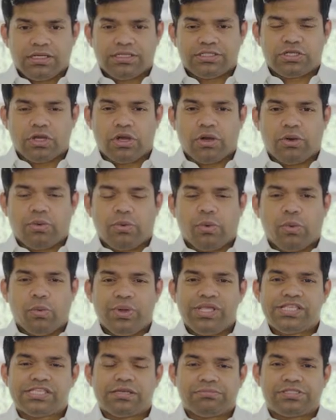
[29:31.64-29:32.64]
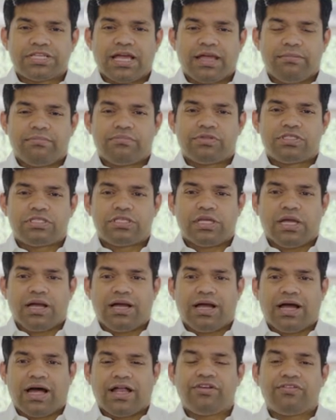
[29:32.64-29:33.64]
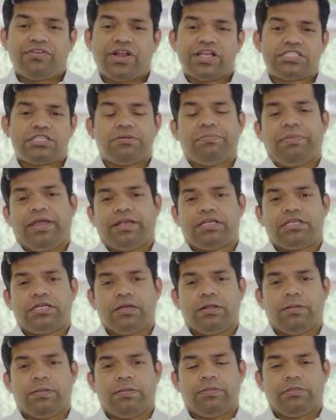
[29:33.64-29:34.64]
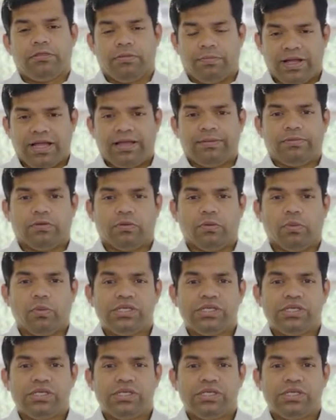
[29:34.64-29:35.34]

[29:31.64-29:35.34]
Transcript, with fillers: So we sometimes underestimate the Bible.